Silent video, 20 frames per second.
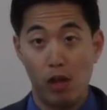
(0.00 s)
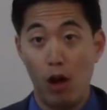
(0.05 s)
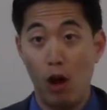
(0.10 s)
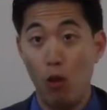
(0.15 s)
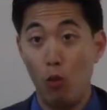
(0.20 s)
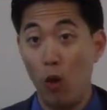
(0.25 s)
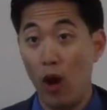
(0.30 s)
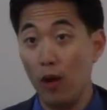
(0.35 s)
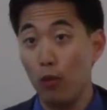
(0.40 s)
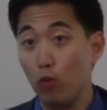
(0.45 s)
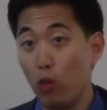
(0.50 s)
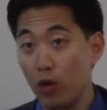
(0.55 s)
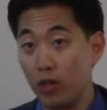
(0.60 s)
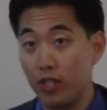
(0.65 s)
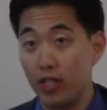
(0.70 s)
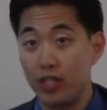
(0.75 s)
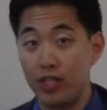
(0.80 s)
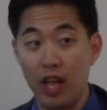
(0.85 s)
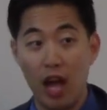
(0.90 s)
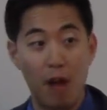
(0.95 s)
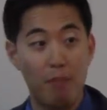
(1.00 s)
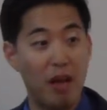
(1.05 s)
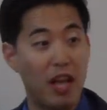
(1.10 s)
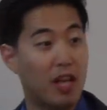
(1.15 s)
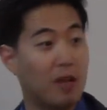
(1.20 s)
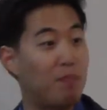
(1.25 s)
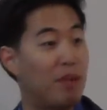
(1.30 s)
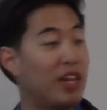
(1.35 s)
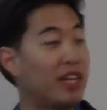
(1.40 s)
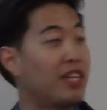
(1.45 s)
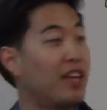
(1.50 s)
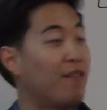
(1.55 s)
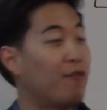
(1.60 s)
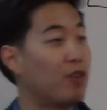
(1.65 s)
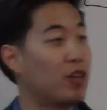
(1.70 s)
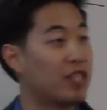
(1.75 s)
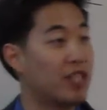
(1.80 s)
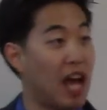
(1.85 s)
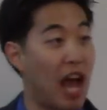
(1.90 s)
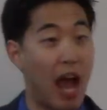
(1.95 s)
Oh, one word does not make a big
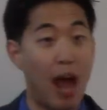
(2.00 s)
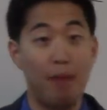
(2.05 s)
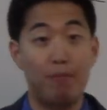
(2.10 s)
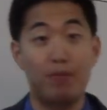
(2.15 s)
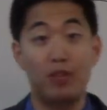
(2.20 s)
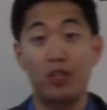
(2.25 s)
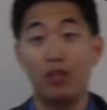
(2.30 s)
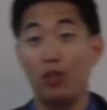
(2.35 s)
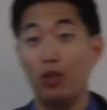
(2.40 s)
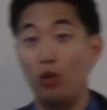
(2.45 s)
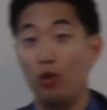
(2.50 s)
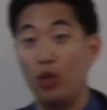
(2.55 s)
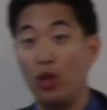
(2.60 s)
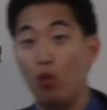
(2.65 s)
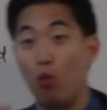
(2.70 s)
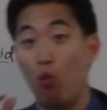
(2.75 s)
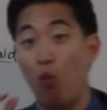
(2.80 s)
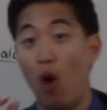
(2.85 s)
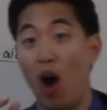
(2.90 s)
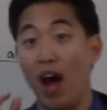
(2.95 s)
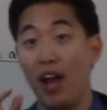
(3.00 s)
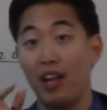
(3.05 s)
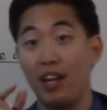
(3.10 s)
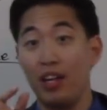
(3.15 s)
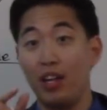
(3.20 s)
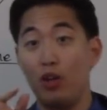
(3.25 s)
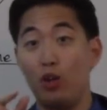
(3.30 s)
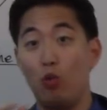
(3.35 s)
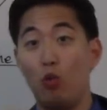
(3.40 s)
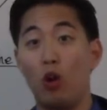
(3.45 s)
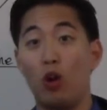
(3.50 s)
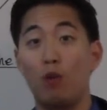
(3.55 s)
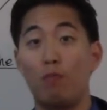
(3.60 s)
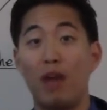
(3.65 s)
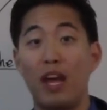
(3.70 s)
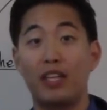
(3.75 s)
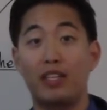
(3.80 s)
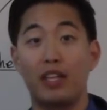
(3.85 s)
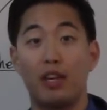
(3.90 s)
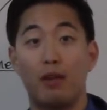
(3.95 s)
difference. Absolutely one little word
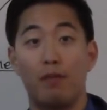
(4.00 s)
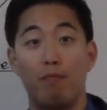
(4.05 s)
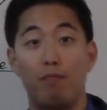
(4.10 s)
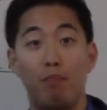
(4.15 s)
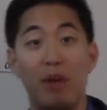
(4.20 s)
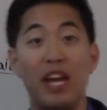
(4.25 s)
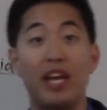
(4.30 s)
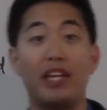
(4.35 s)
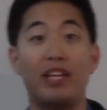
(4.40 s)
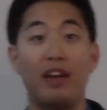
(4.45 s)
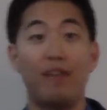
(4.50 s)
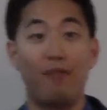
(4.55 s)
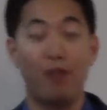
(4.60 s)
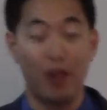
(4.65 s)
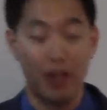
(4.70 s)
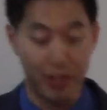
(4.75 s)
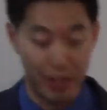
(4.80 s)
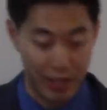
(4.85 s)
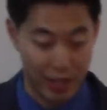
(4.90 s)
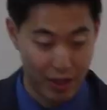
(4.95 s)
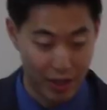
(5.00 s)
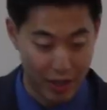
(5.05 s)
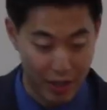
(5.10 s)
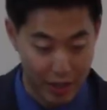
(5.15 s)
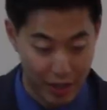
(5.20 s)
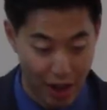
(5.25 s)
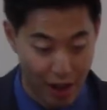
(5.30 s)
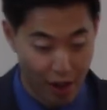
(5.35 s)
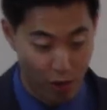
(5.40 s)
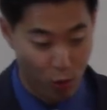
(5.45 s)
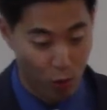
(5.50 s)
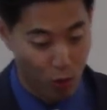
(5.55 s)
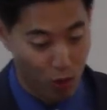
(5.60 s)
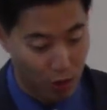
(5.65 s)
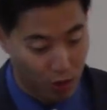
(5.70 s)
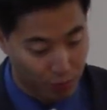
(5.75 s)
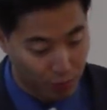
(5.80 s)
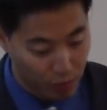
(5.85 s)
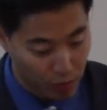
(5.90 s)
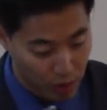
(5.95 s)
makes a big difference in the entire
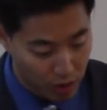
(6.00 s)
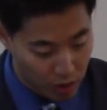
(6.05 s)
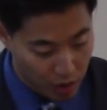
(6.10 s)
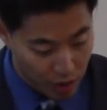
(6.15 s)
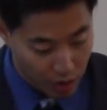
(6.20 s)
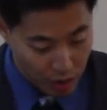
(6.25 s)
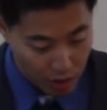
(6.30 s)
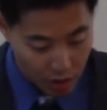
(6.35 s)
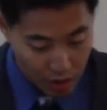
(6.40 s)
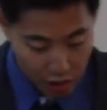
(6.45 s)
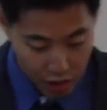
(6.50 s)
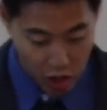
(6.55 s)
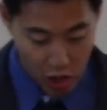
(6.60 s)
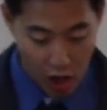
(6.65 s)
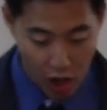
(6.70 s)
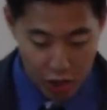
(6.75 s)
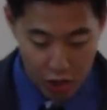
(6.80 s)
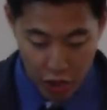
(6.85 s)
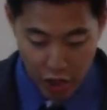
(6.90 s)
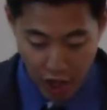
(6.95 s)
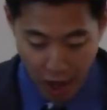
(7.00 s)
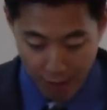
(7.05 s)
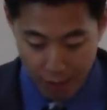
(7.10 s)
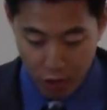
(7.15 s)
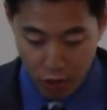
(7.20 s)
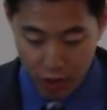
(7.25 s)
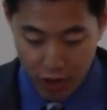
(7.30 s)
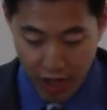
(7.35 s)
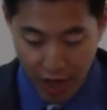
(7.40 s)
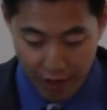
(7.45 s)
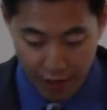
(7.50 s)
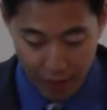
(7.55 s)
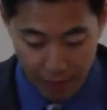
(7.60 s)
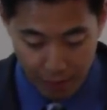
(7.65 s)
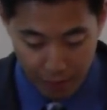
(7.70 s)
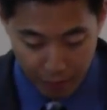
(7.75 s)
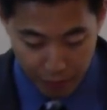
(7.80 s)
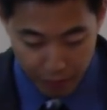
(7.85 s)
world. Look at John chapter 7.